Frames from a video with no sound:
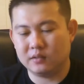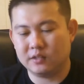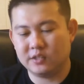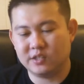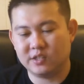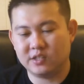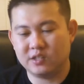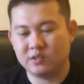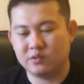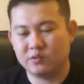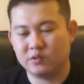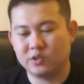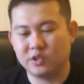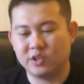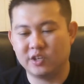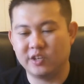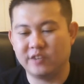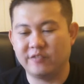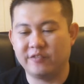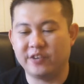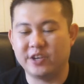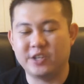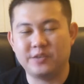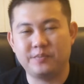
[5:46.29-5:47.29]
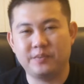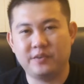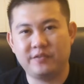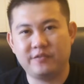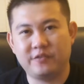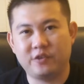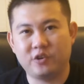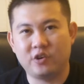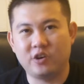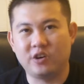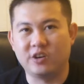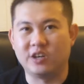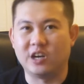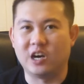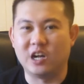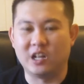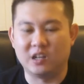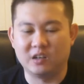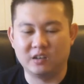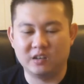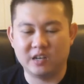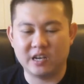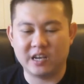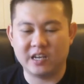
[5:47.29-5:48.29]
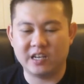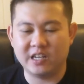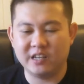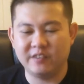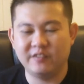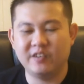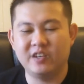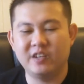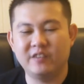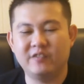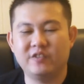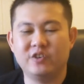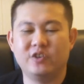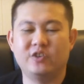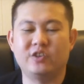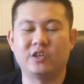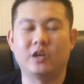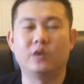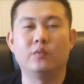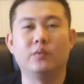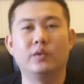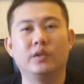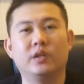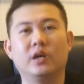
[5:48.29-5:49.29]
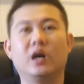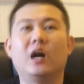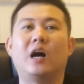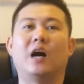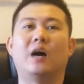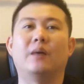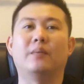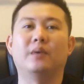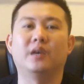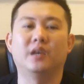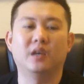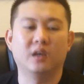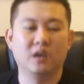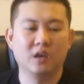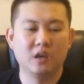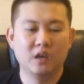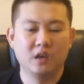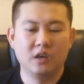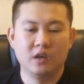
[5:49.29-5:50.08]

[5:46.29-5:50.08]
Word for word: This is a good investment for $1, and even if you're done with the hobby,